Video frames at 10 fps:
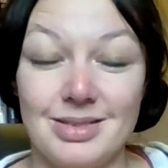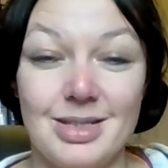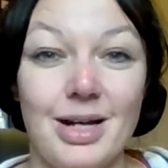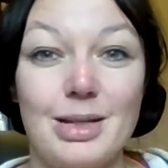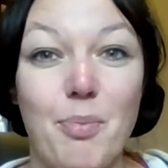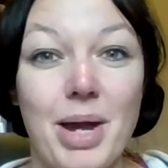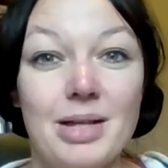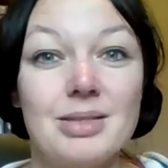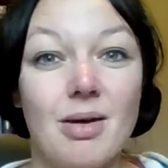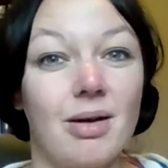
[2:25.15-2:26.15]
So it
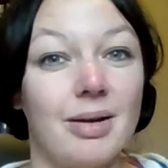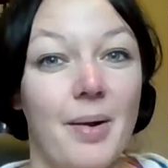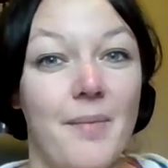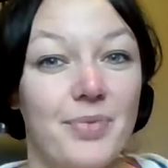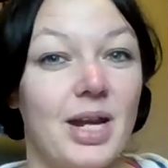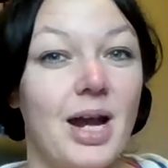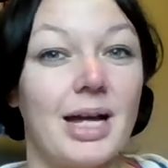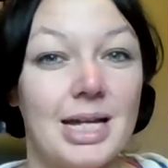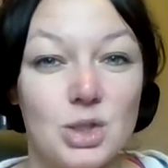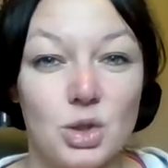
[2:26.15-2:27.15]
depends on, I
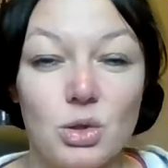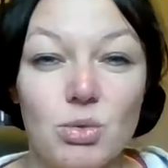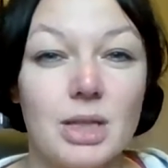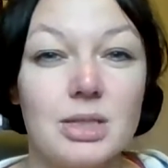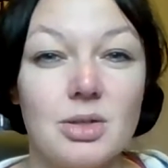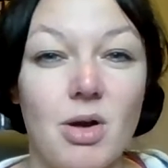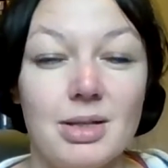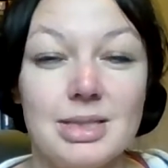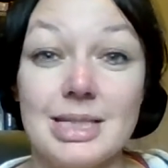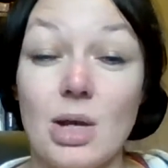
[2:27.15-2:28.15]
guess, who runs the
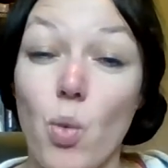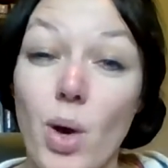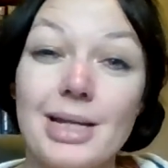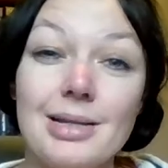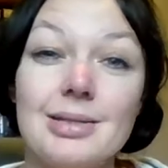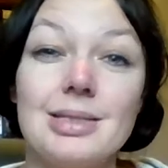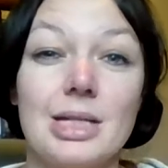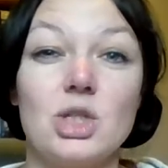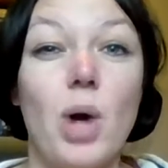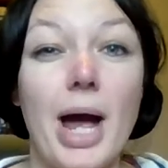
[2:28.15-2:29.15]
contest and what it is
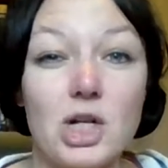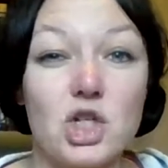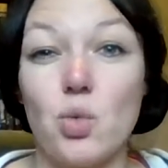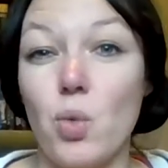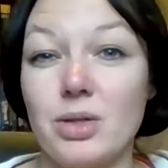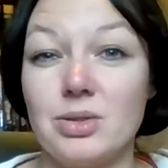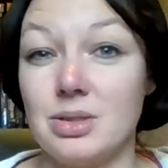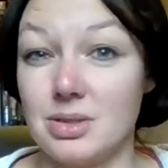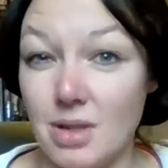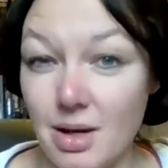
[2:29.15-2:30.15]
that you actually want to
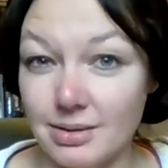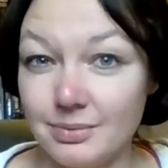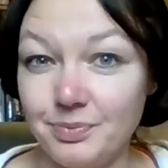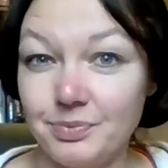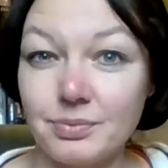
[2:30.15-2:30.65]
design.